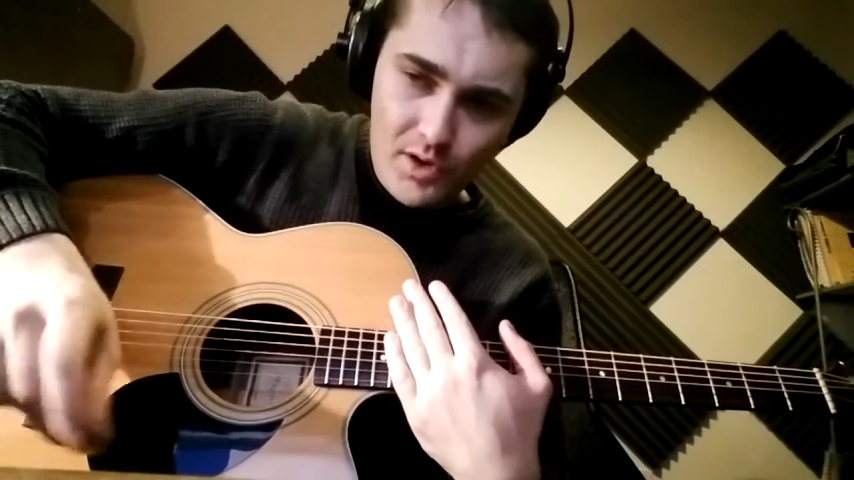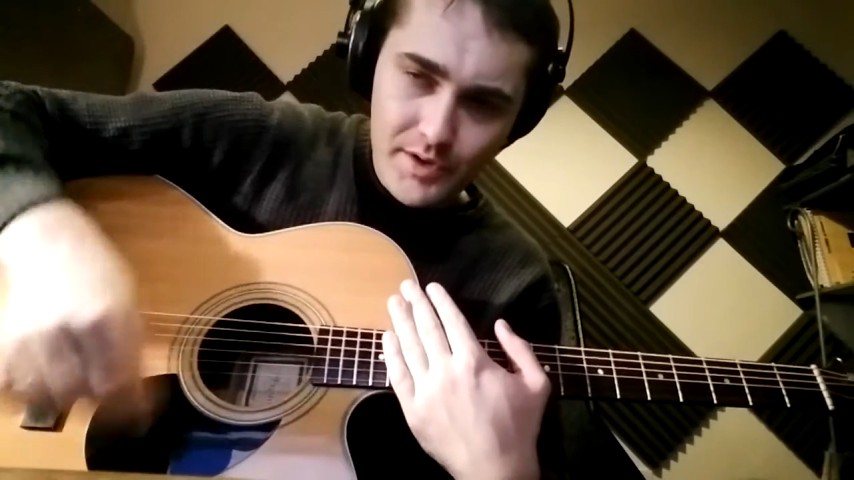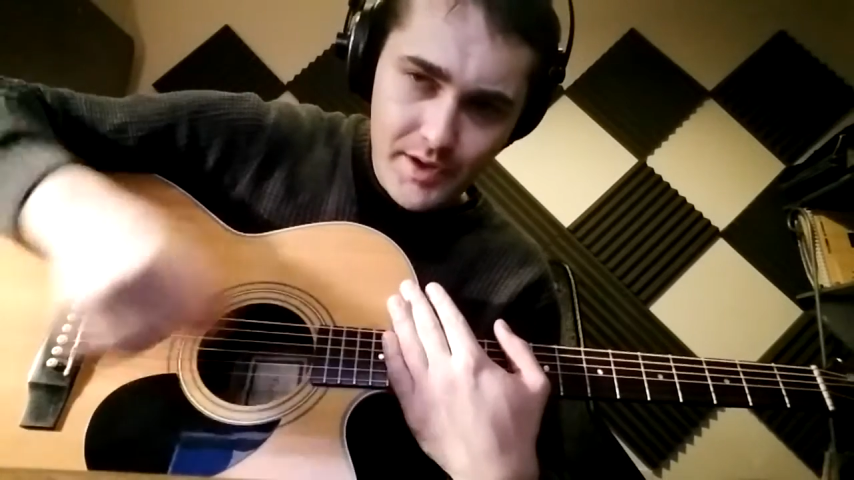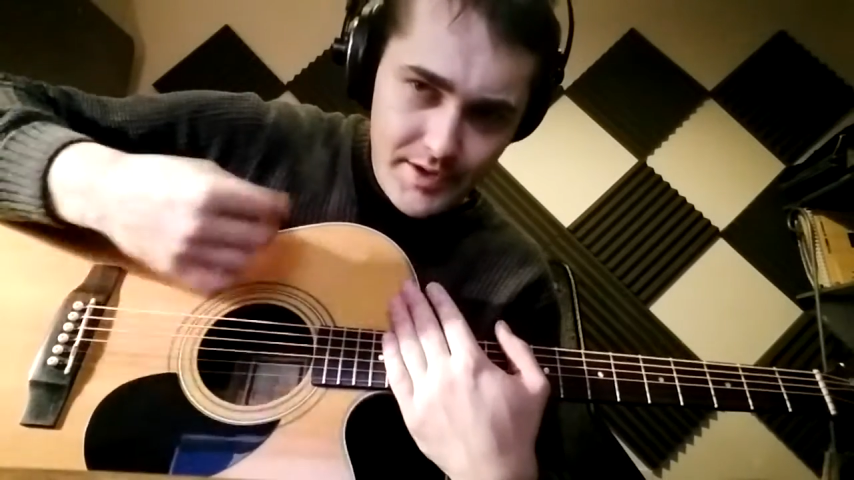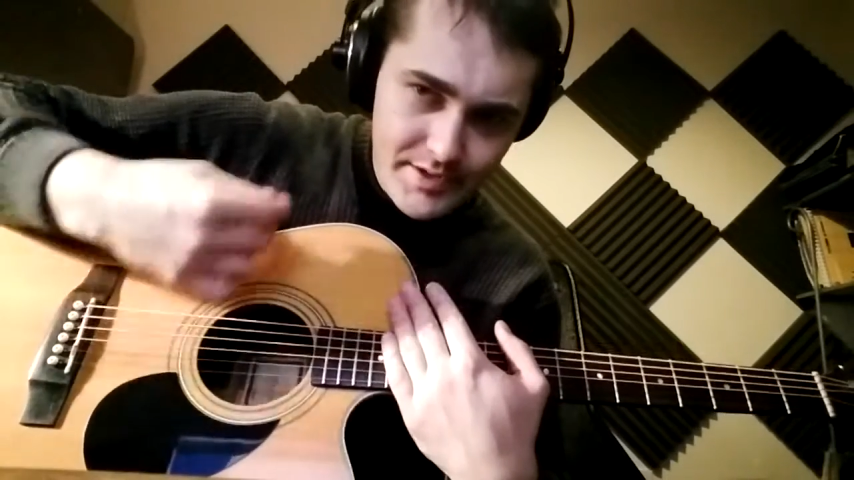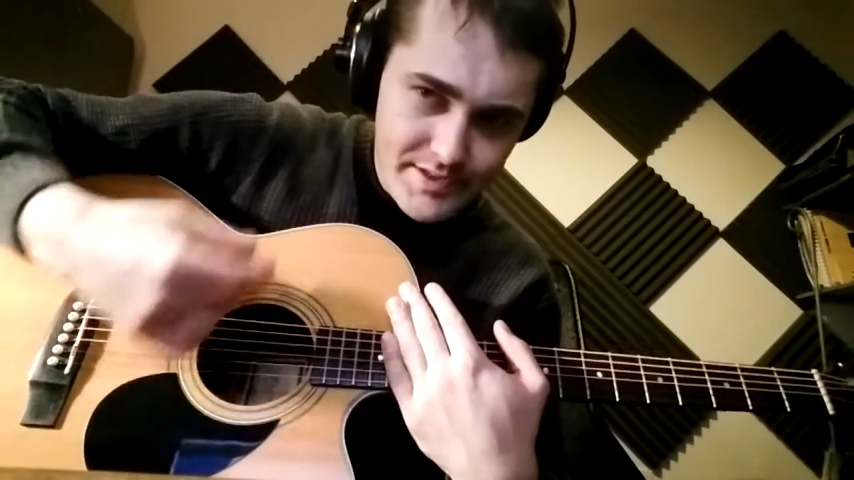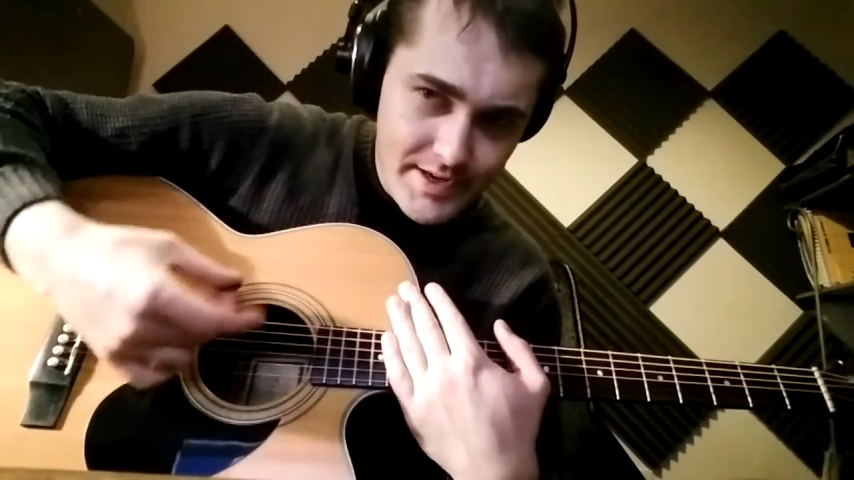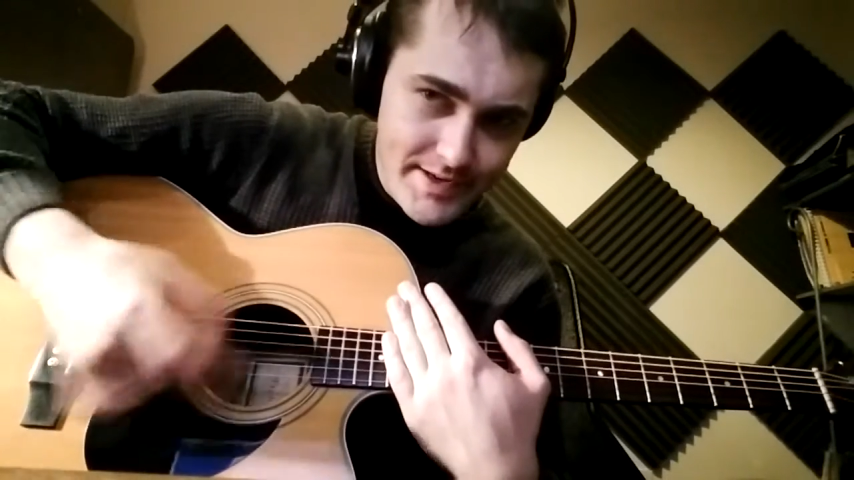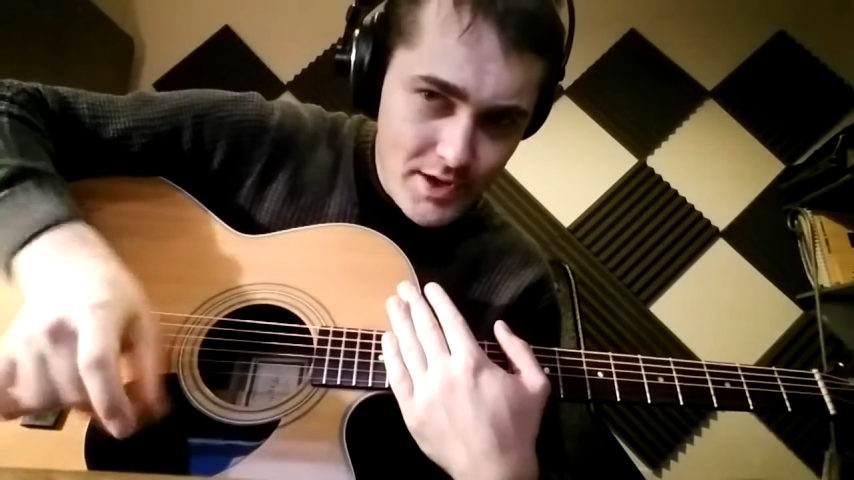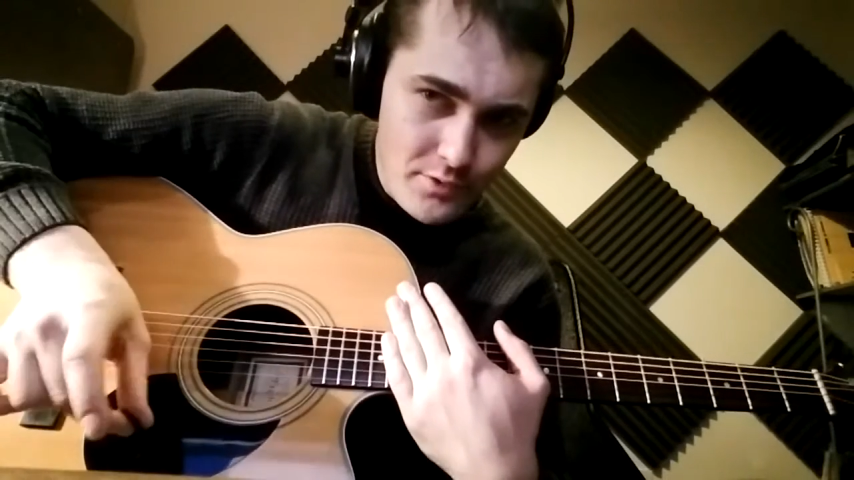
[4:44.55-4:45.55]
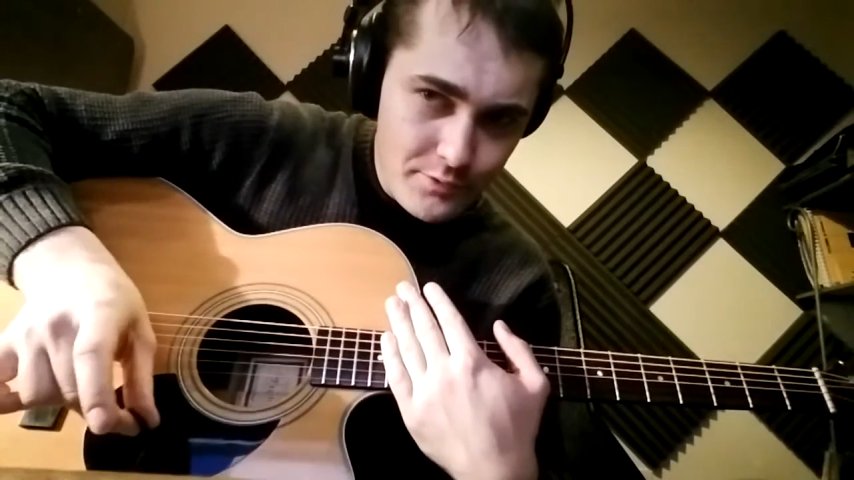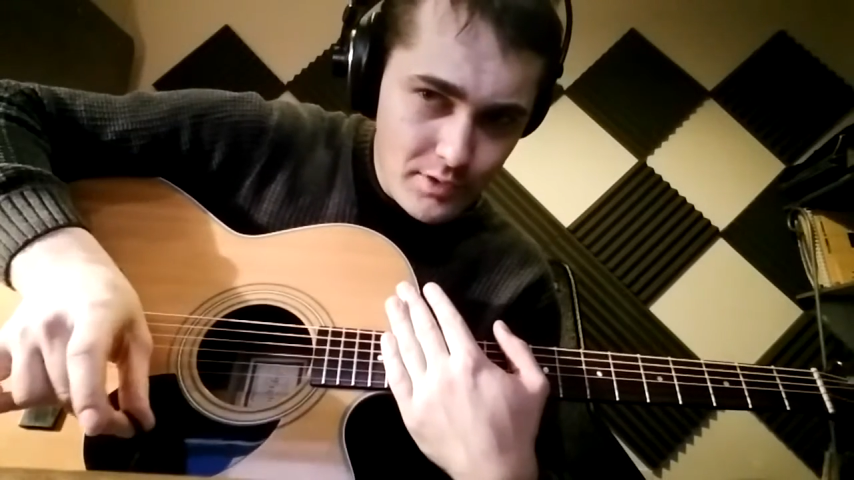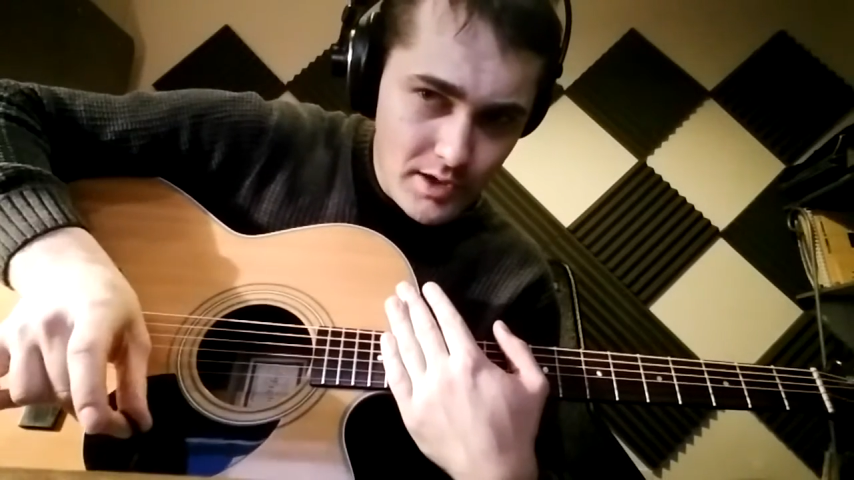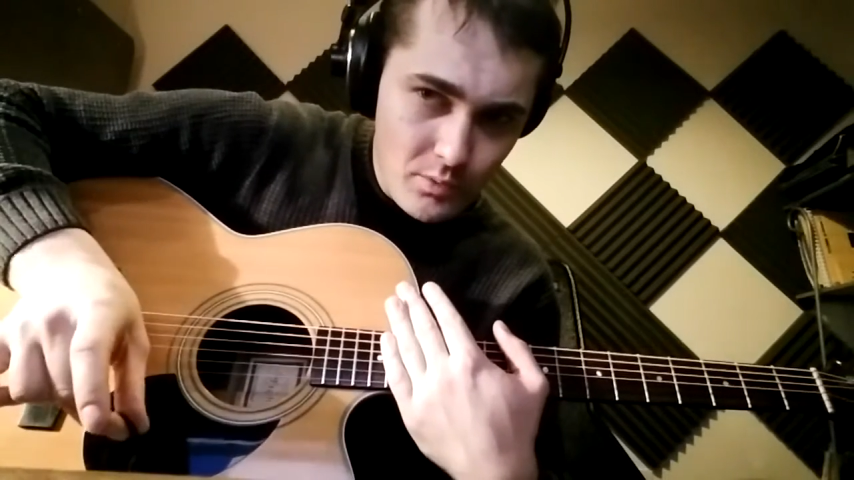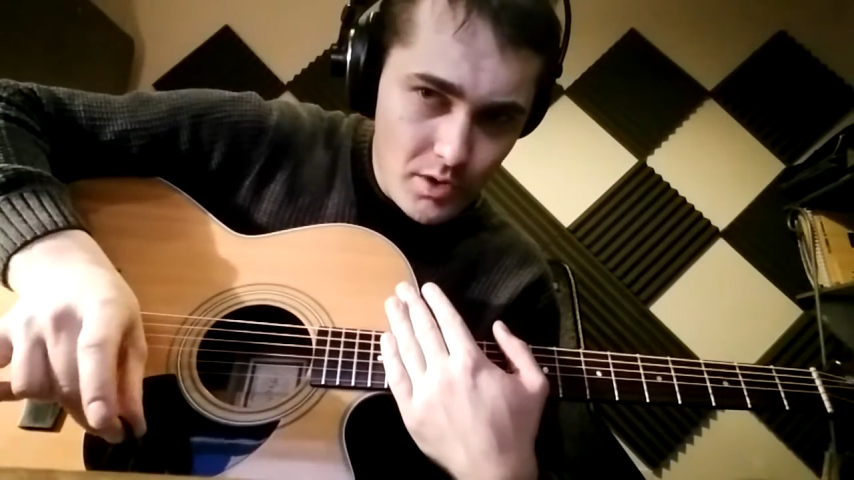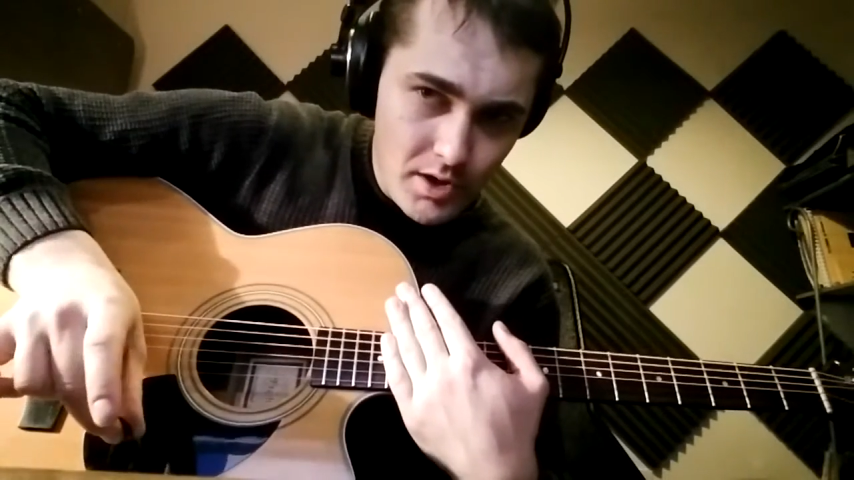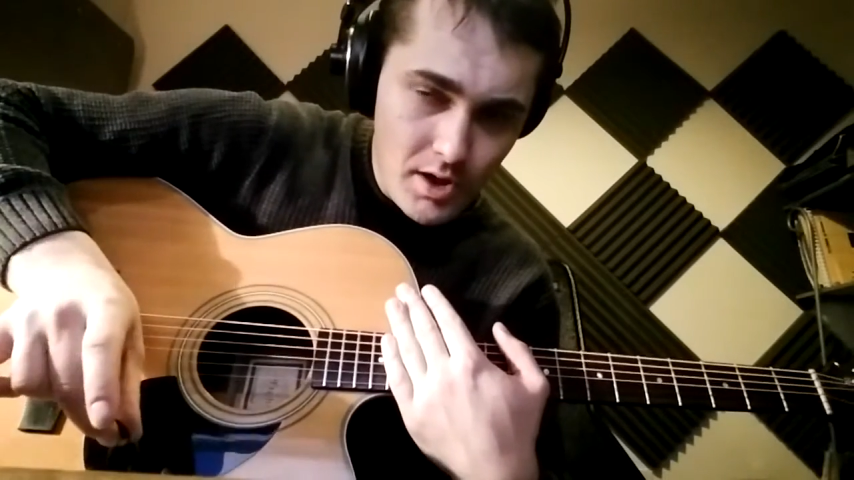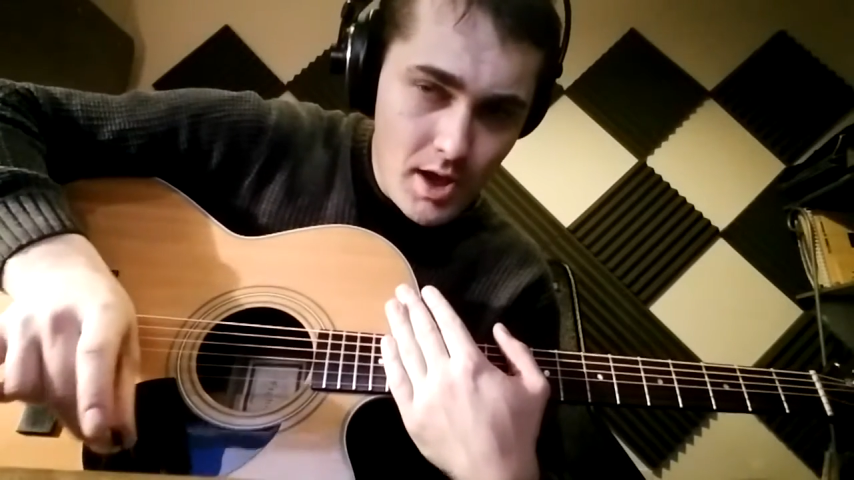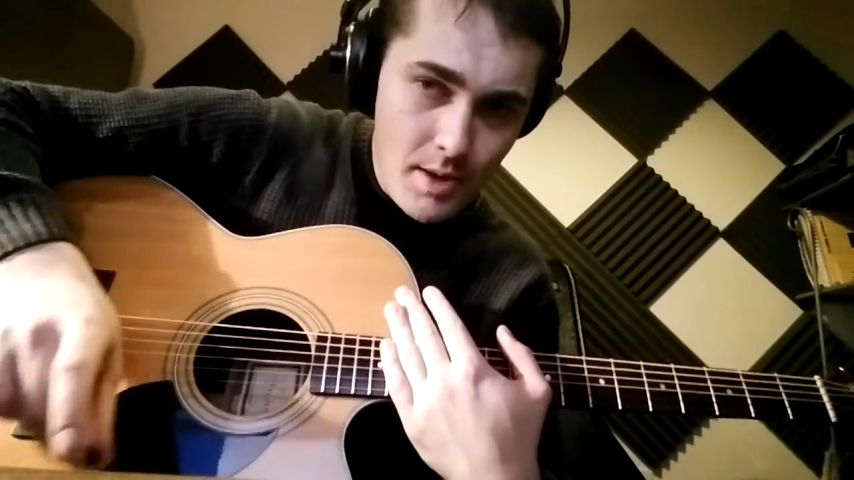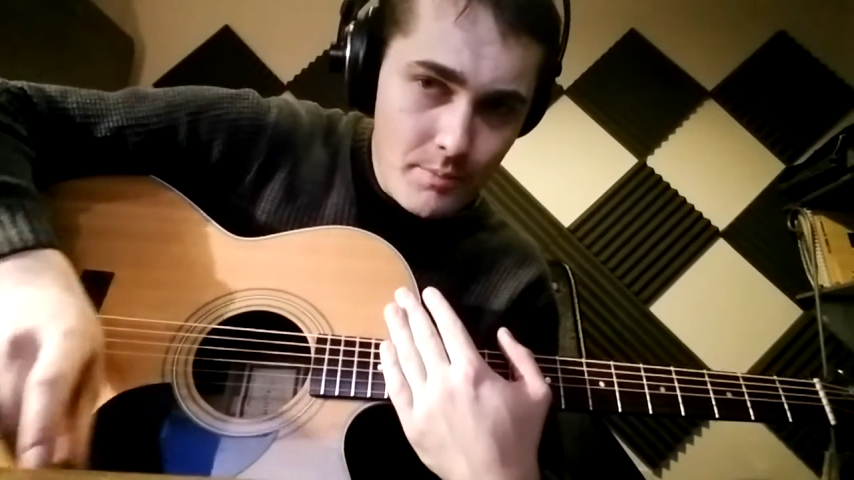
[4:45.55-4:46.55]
Okay, you stay down for a little while,